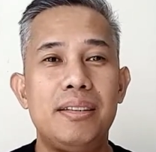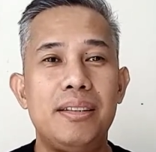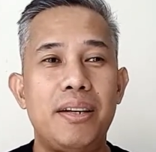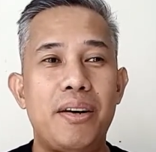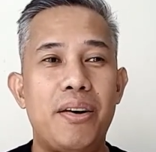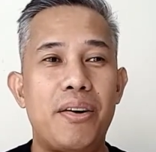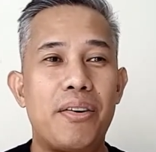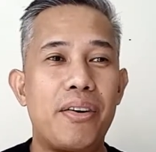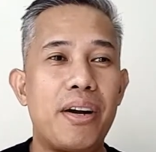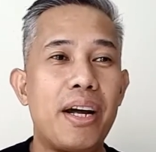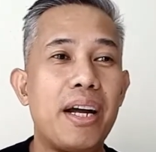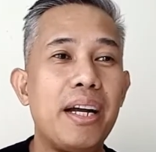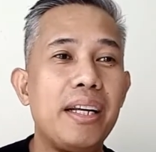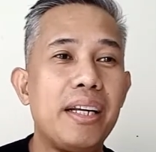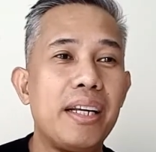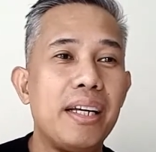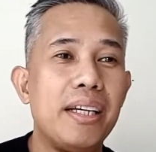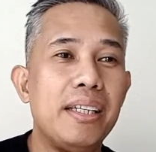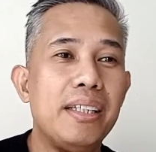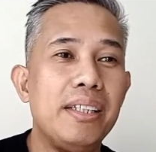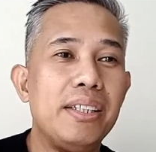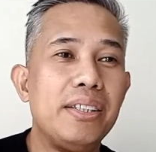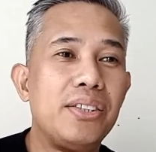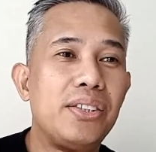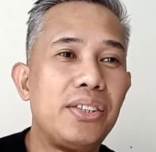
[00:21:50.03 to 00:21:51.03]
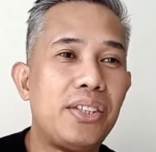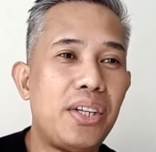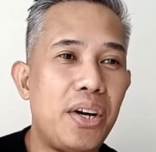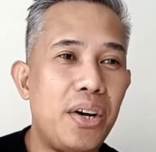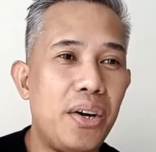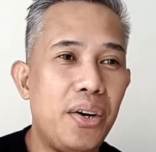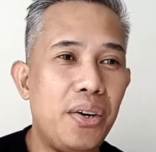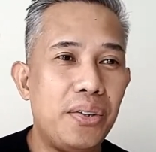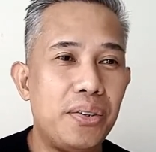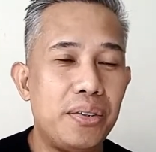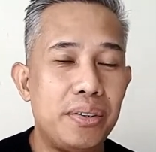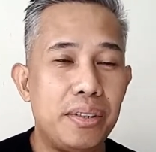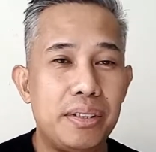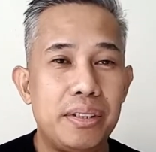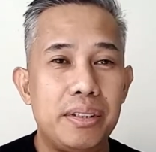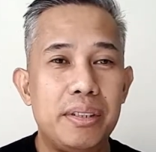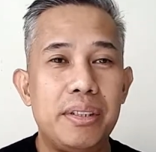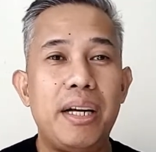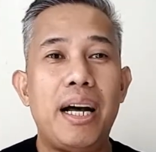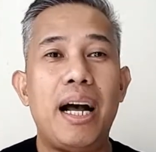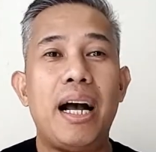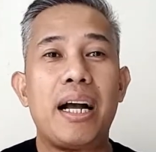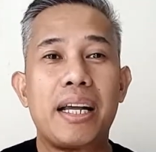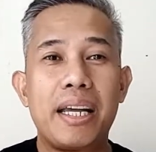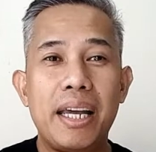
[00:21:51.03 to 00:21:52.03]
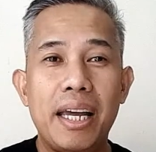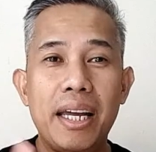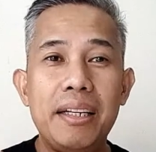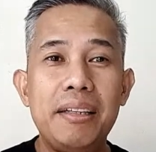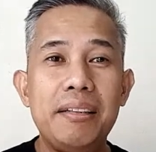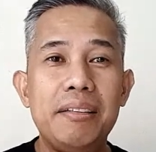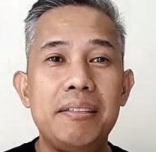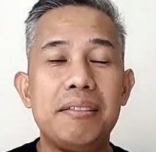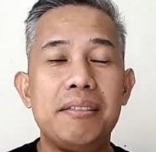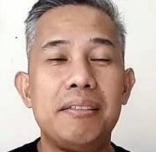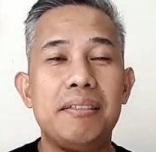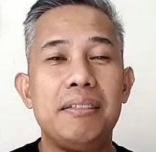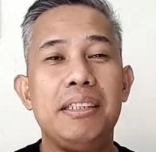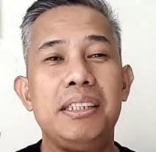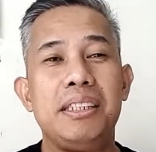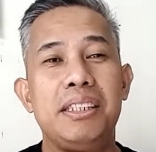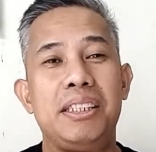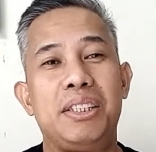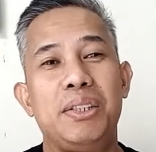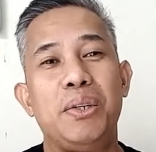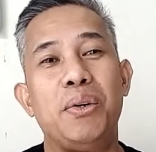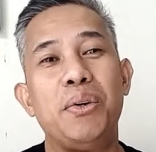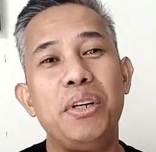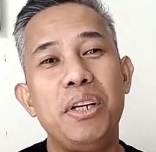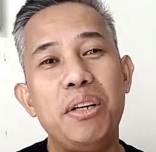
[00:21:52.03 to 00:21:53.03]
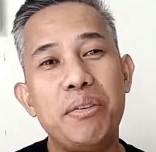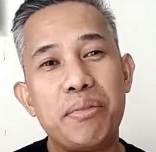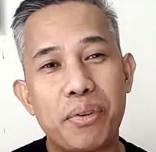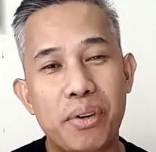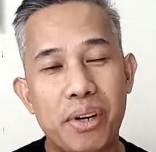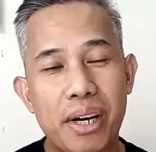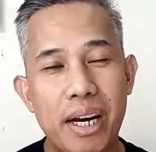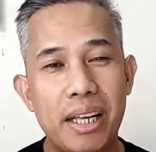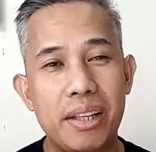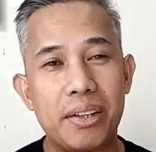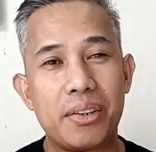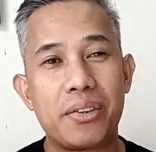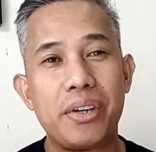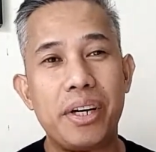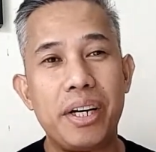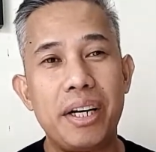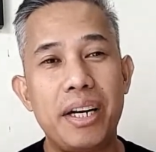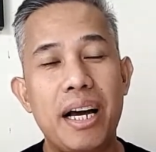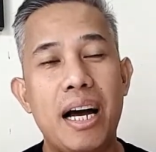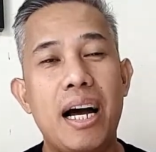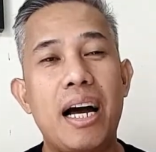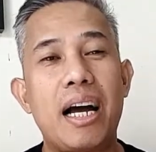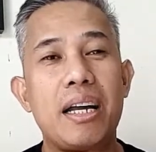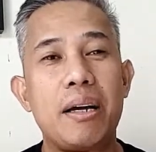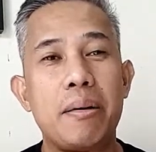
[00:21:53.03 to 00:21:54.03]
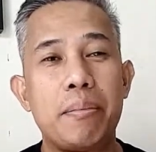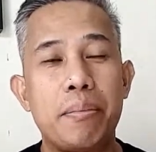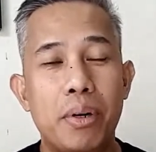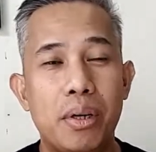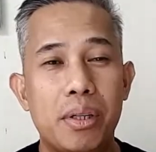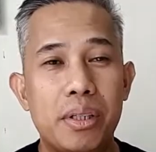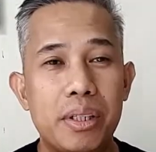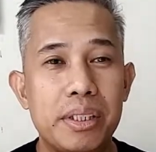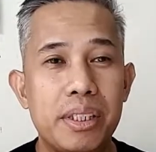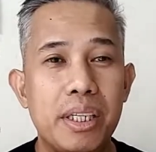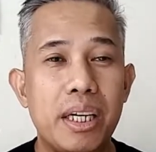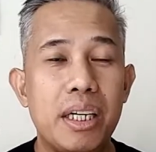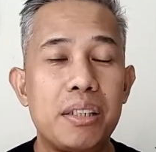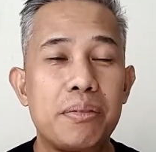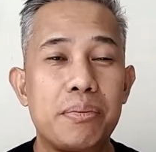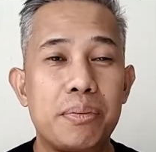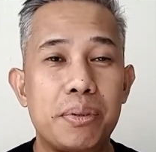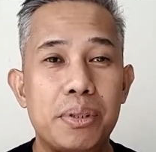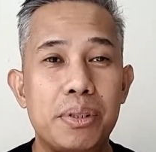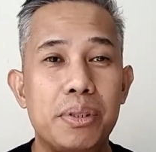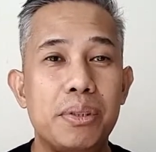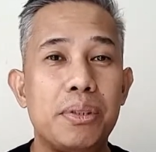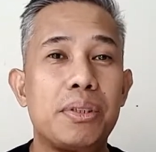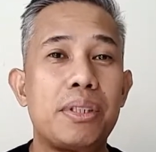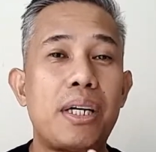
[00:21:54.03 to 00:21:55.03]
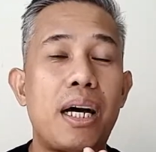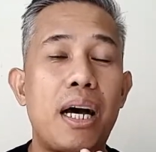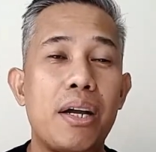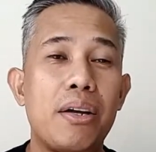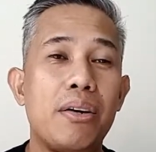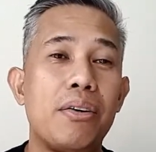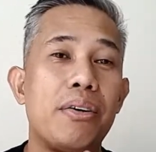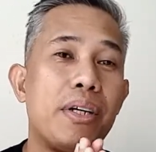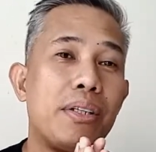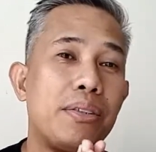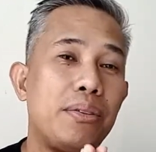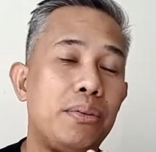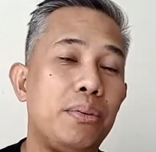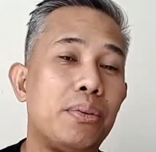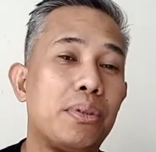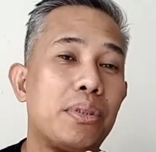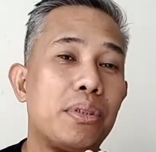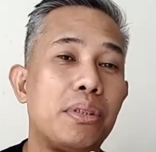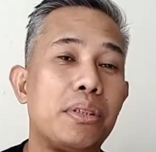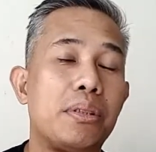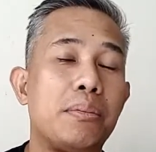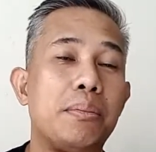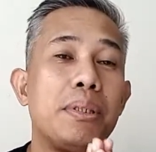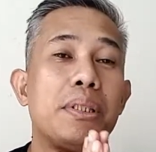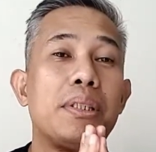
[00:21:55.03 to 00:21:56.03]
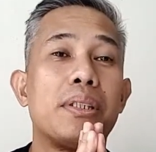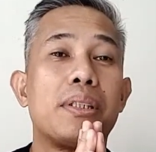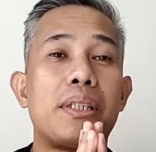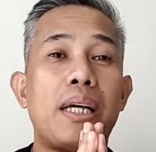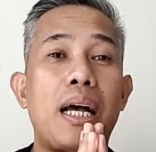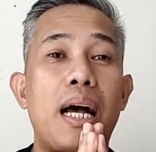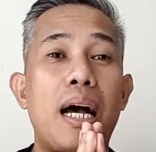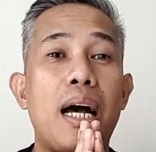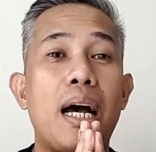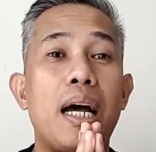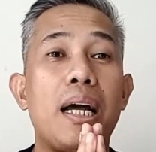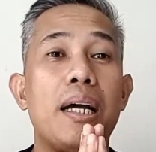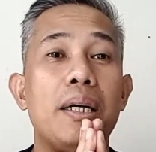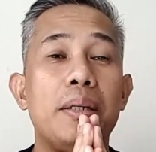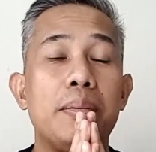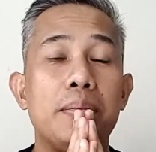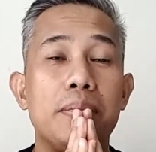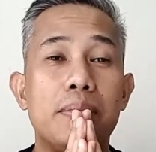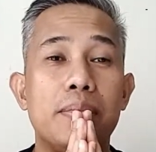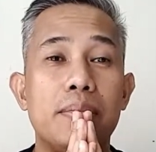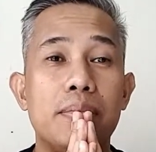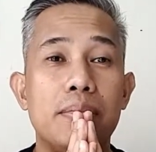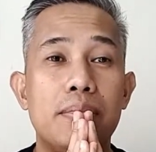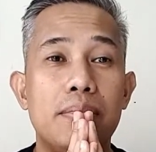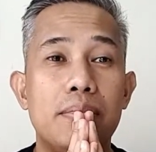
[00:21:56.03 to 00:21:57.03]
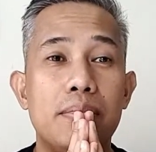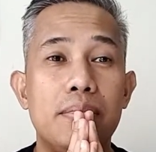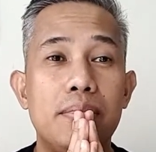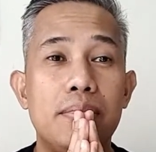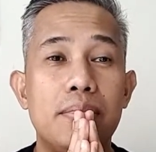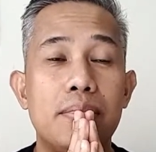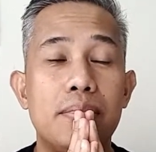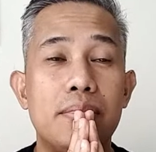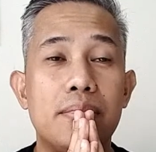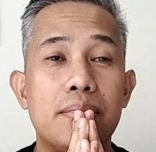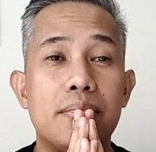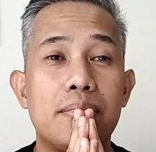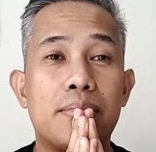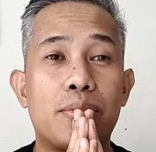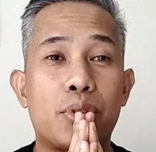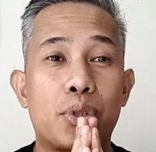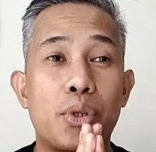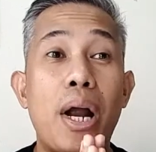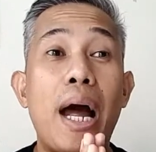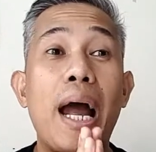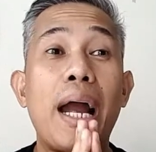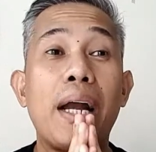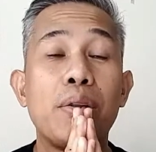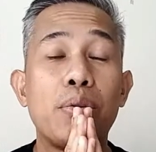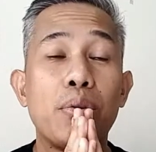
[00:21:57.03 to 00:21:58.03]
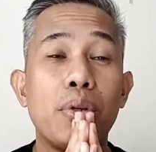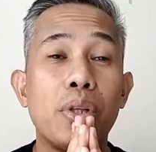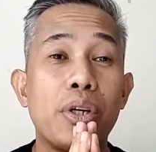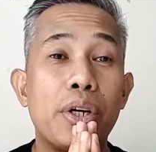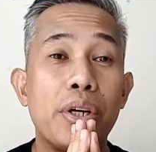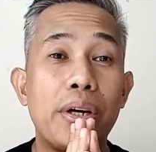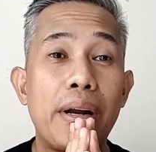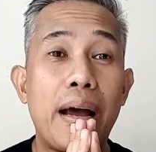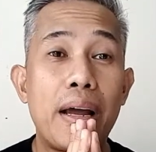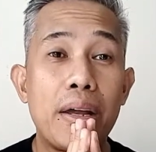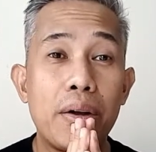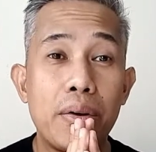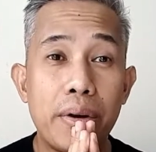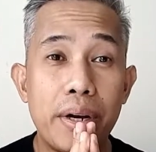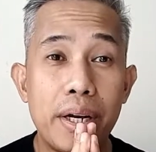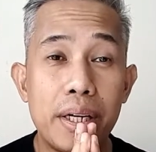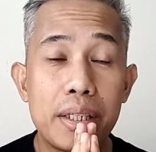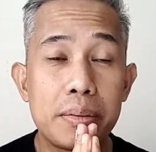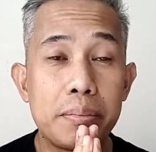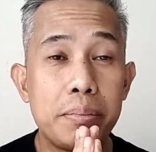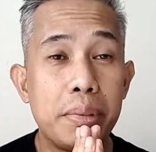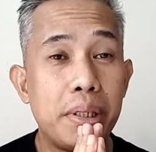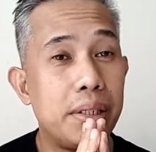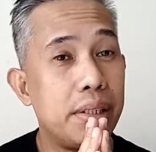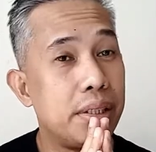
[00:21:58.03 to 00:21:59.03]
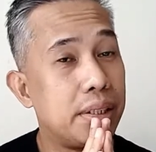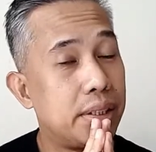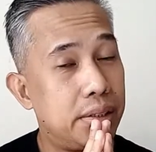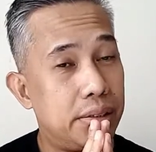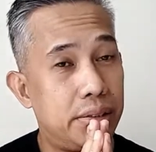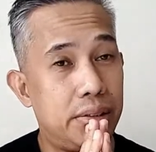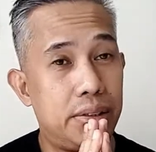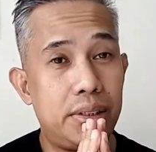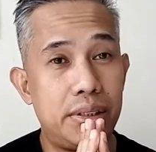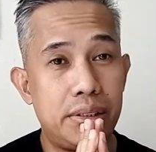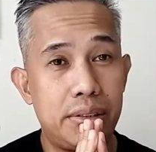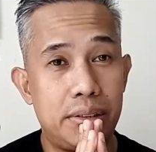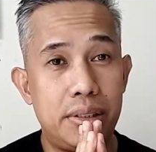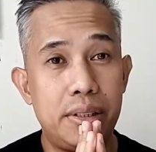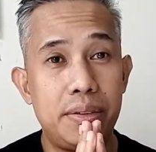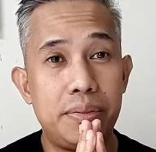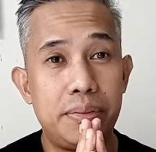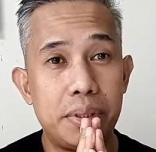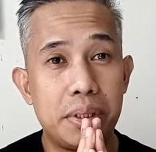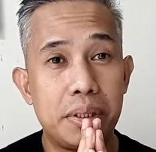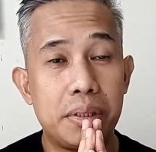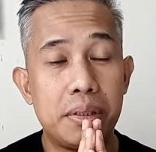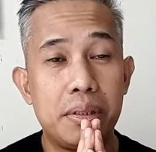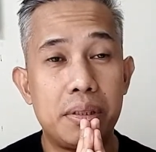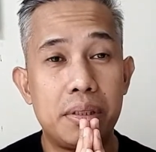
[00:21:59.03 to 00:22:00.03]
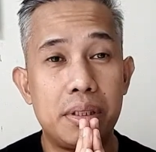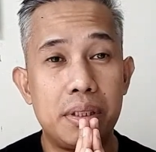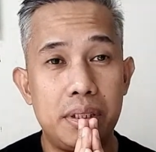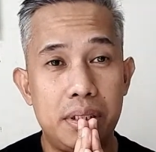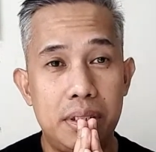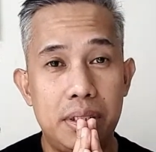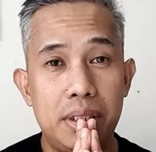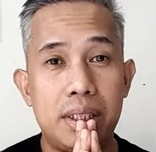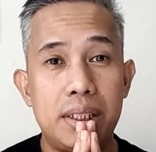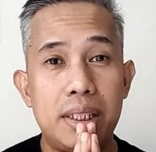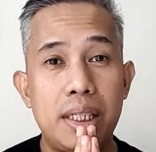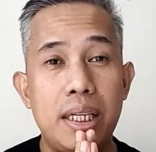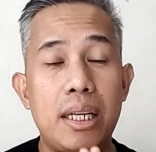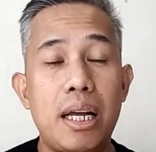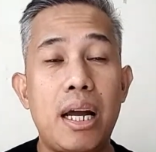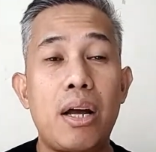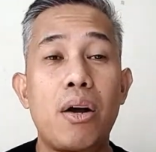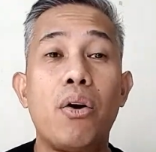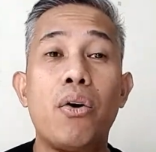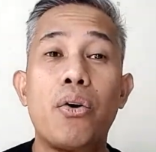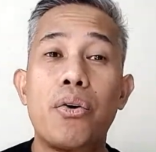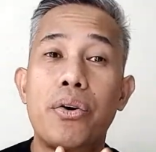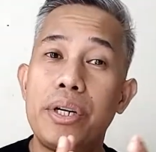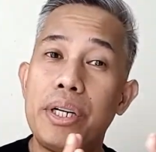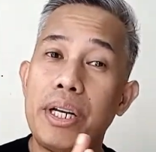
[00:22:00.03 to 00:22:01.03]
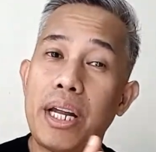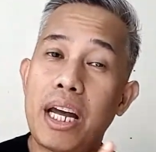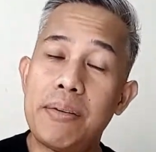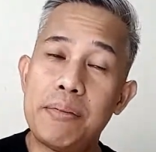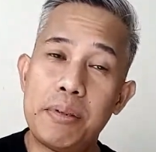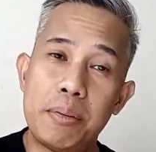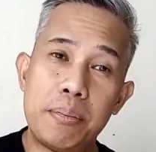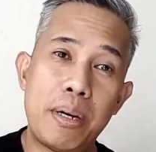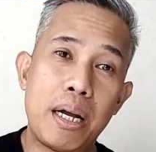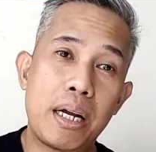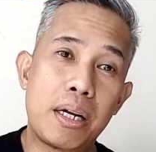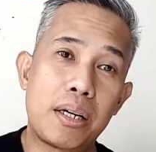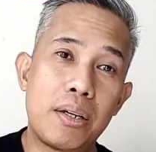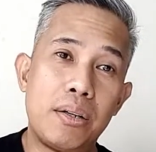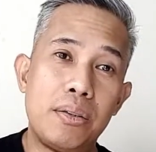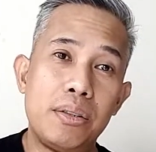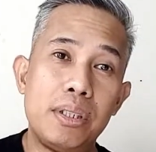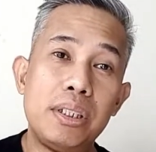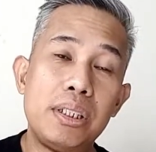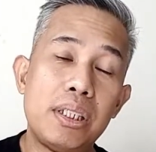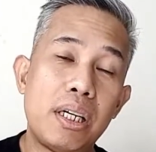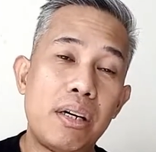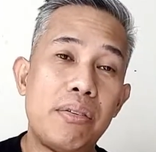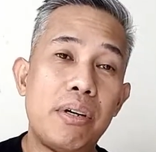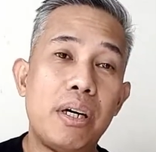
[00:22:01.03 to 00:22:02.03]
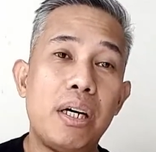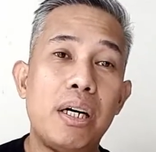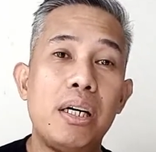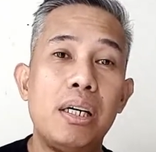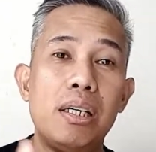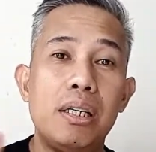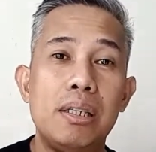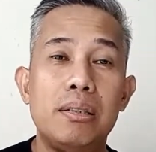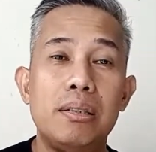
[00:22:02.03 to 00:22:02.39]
Alright, so again, this is only for Android. I apologize for those iOS users, because I am trying to learn iOS, but it's just difficult. It's just that I already have a background in Java.